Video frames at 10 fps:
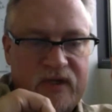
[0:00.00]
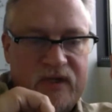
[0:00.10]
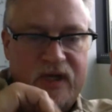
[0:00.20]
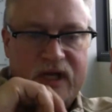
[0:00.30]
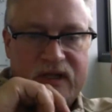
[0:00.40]

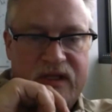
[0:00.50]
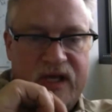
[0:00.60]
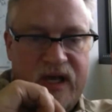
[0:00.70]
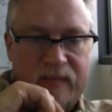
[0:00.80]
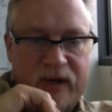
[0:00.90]
hit the
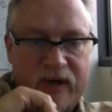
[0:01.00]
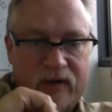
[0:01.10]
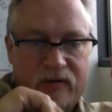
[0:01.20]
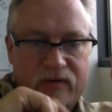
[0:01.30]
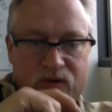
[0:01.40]
up
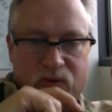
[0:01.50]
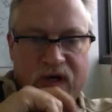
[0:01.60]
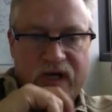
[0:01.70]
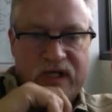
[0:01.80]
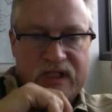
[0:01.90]
arrow
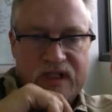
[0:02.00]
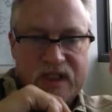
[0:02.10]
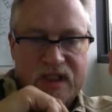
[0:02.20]
twice.